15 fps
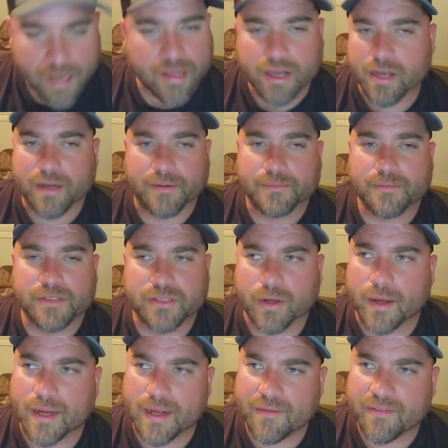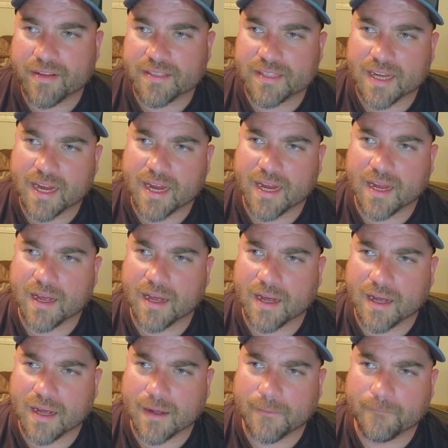not good. So I give this
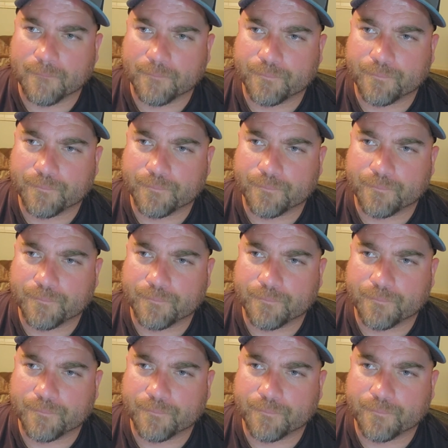a